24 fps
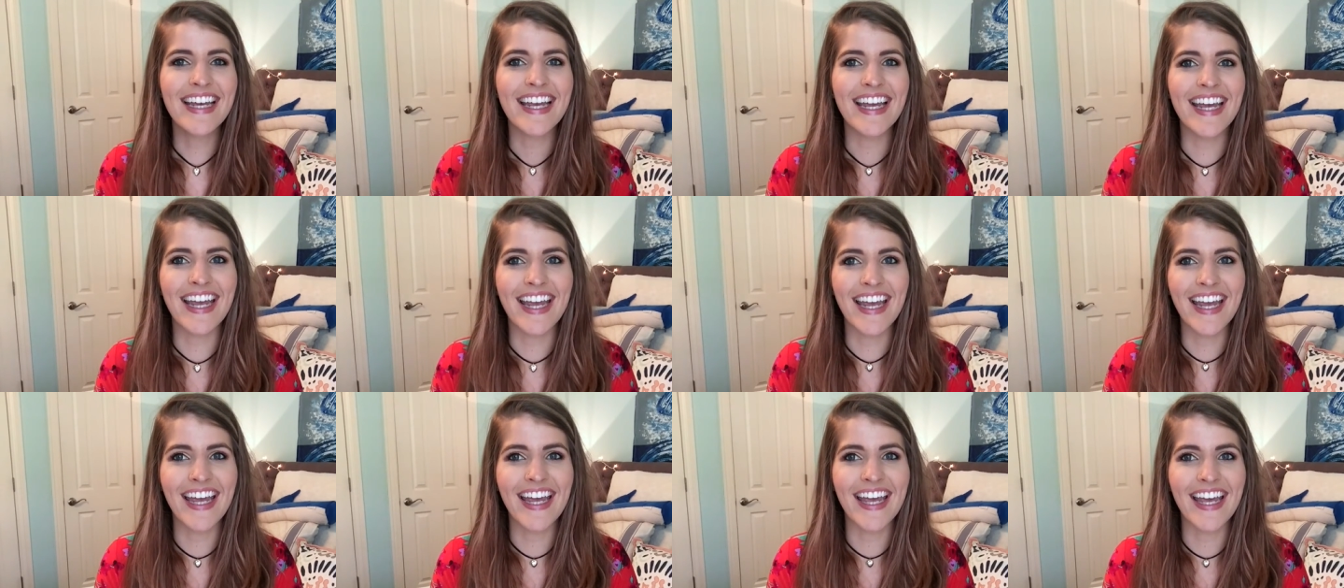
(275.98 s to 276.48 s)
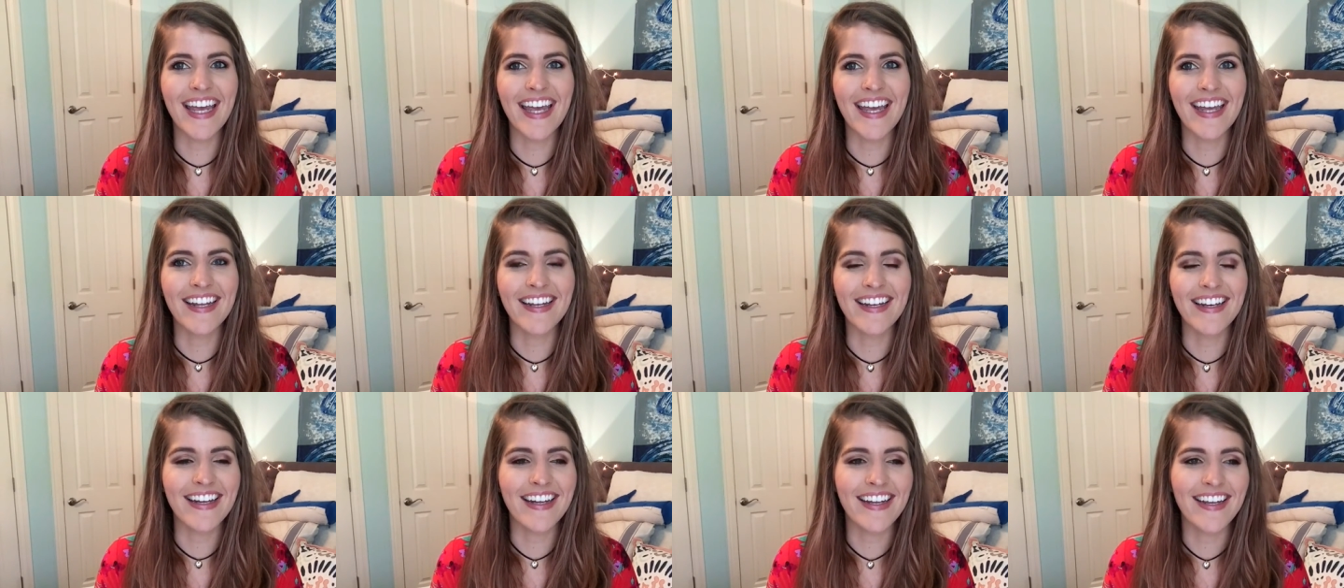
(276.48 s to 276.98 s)

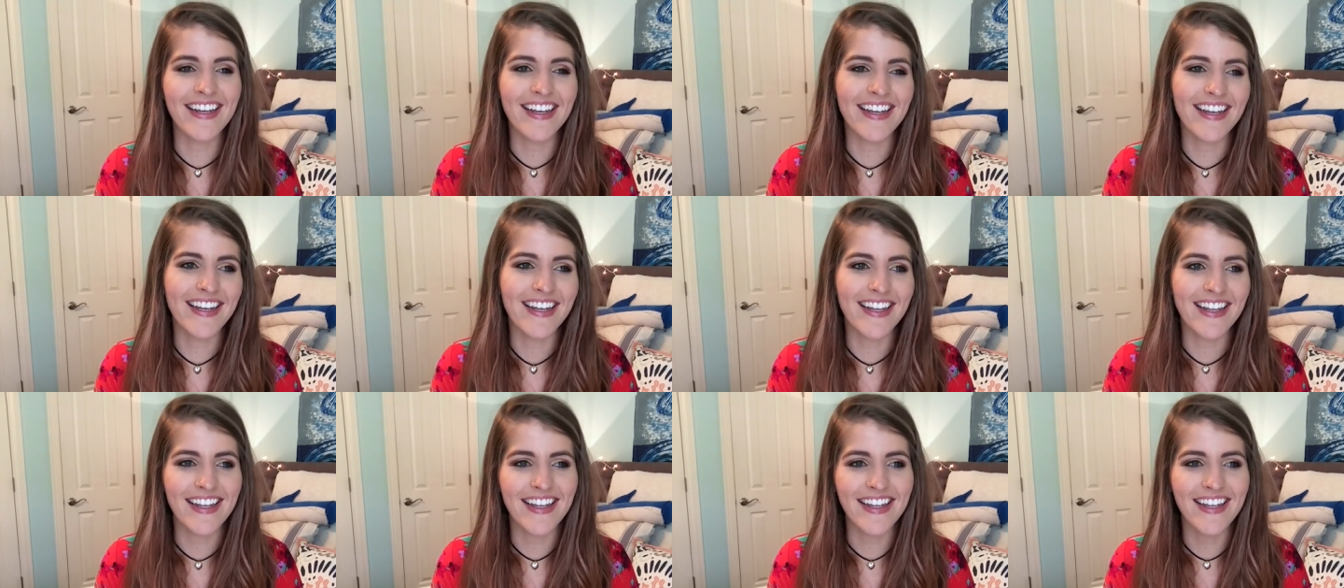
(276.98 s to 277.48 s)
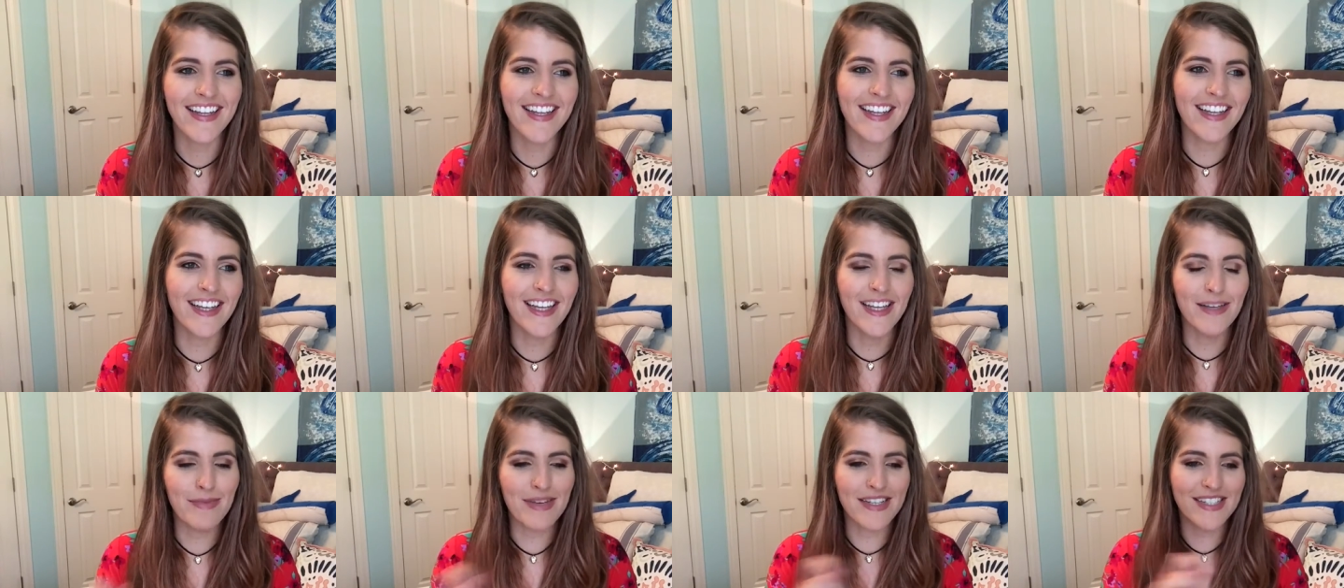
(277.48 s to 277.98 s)
And
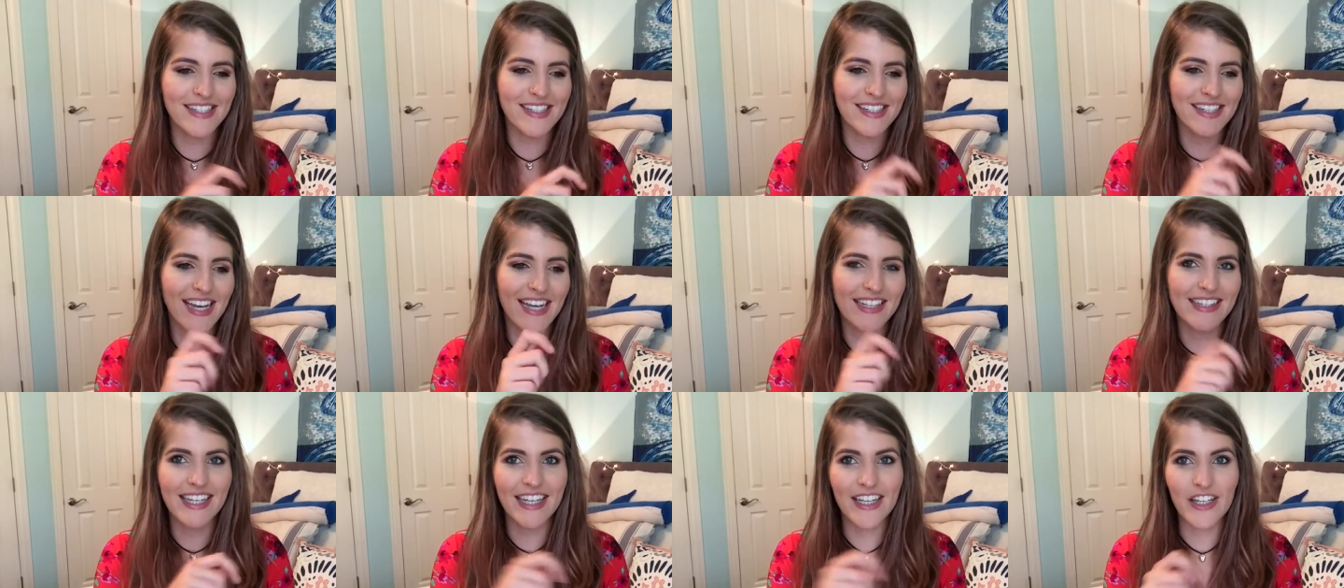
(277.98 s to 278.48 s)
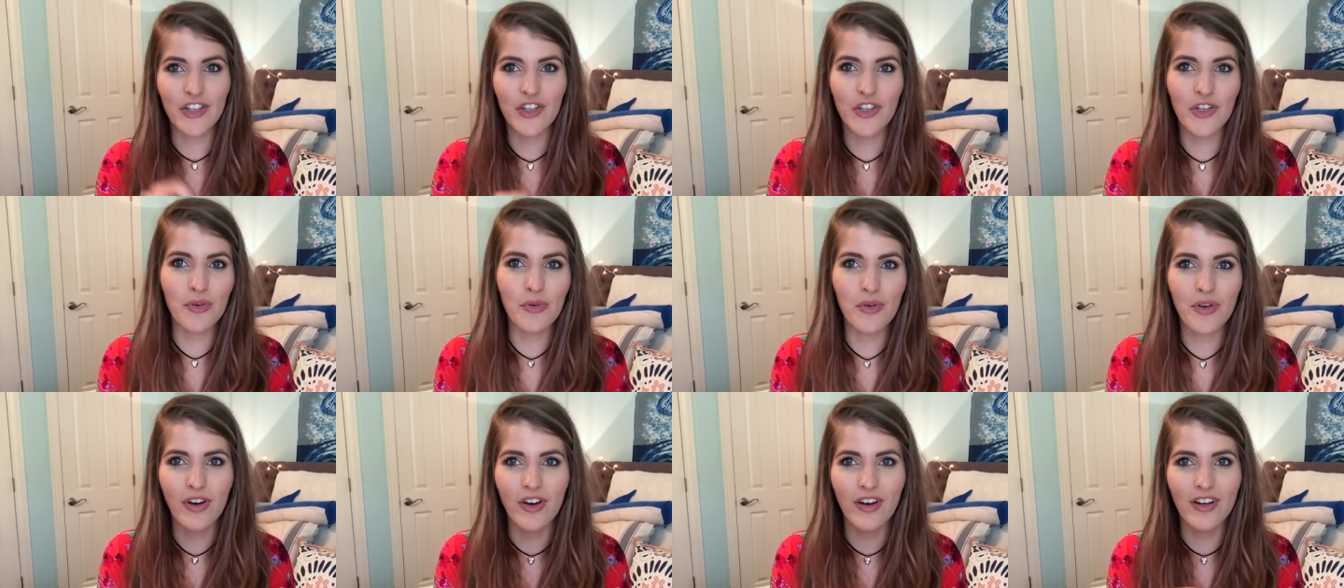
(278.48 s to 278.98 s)
he basically had like
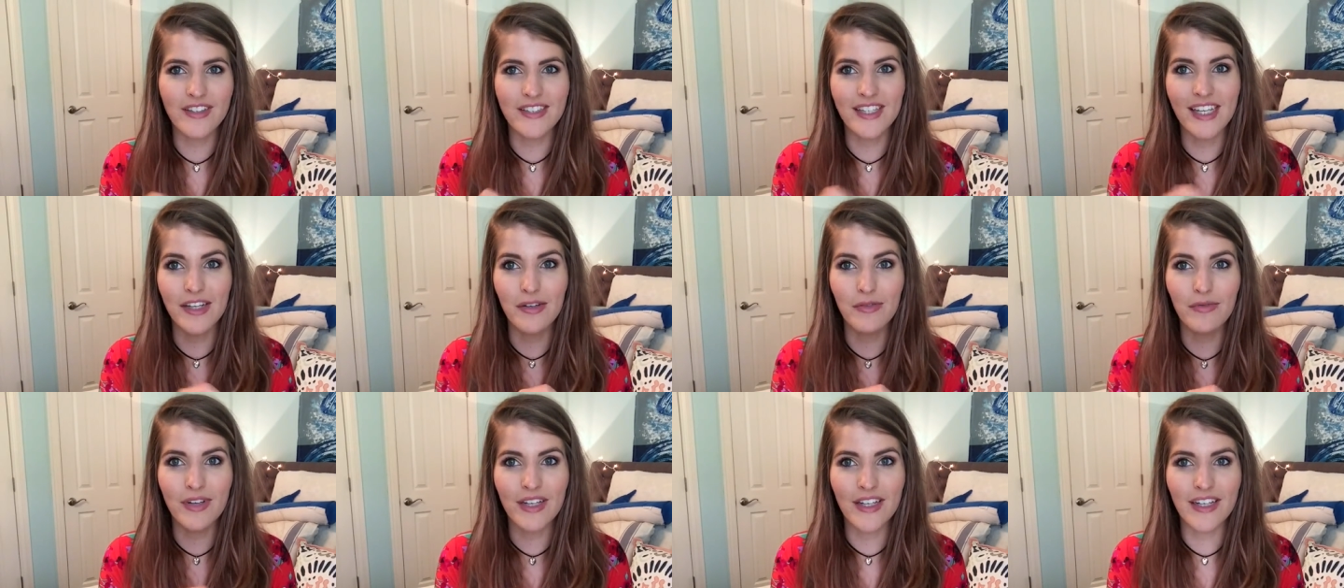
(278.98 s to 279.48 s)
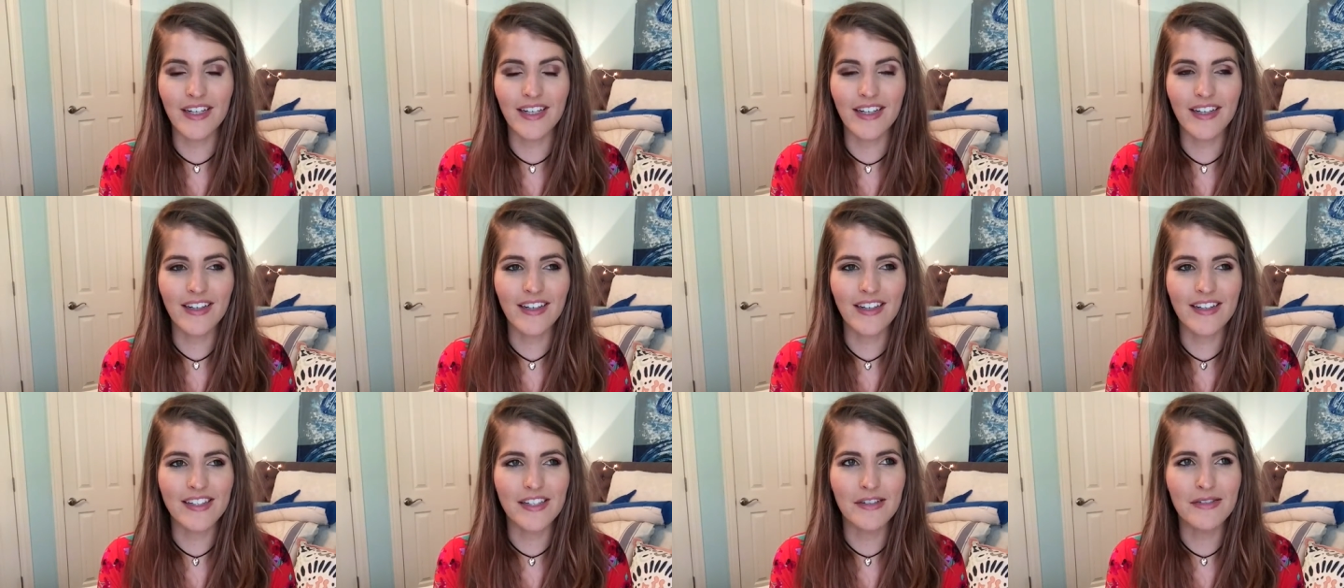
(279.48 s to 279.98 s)
cue cards like written,
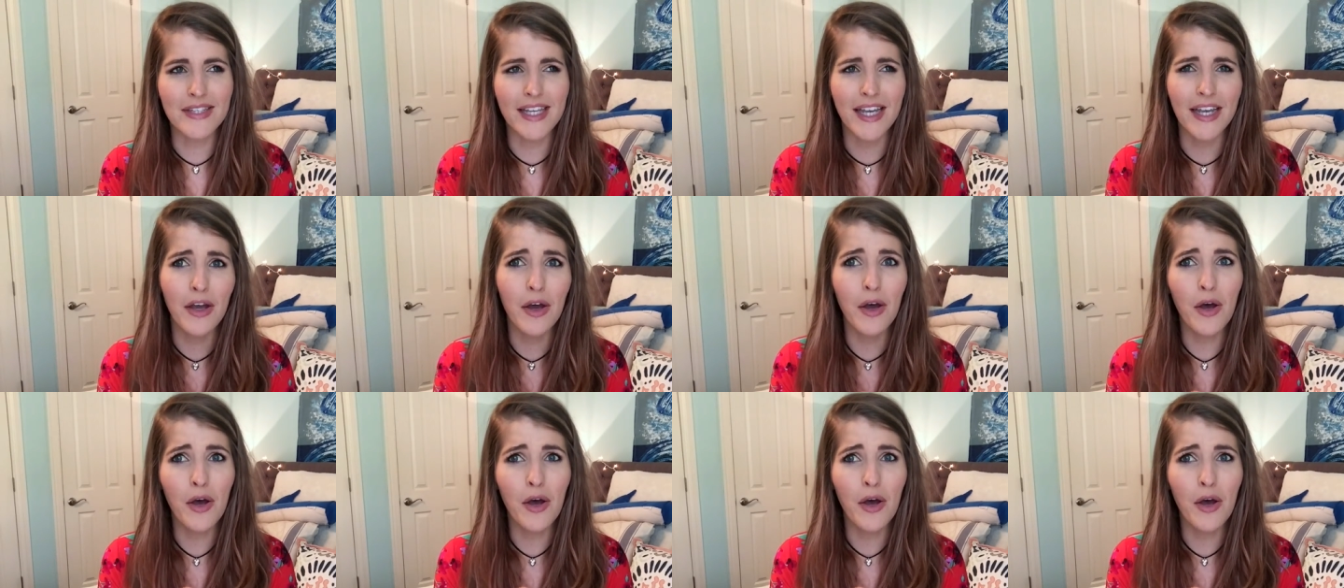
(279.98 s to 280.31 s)
because he was like,